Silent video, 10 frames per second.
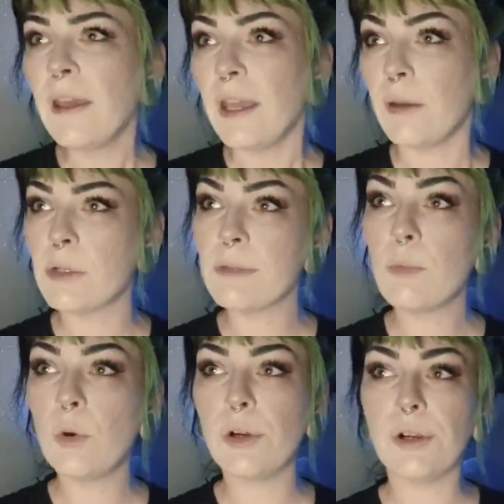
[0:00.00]
It was
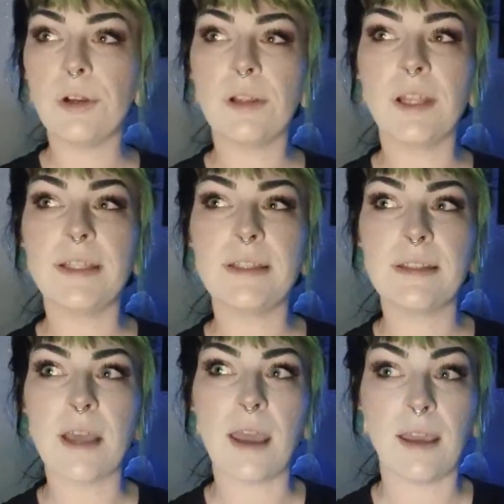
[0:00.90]
more, let's
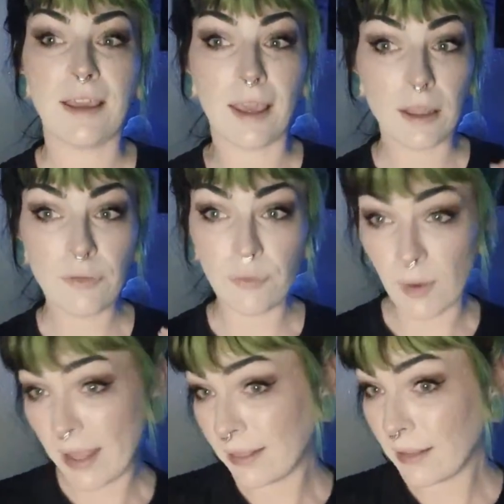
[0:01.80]
say, kid
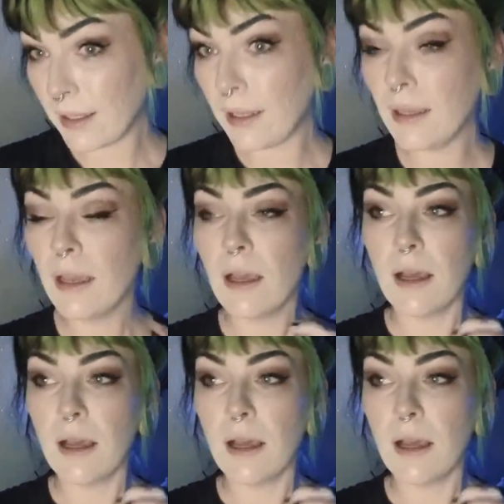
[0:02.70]
friendly.